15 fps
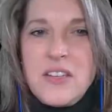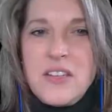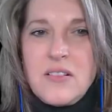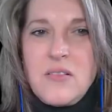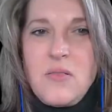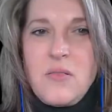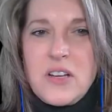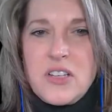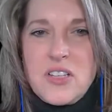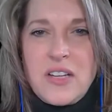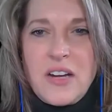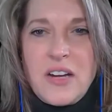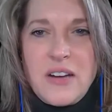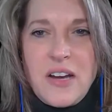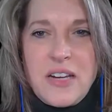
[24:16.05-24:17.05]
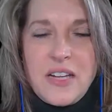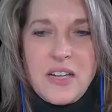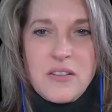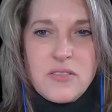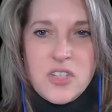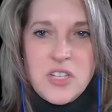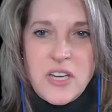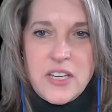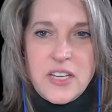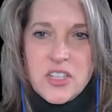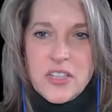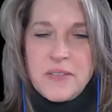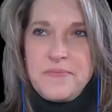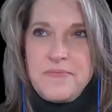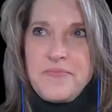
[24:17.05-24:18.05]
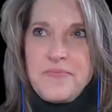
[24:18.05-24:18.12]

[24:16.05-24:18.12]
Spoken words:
a question on negotiation.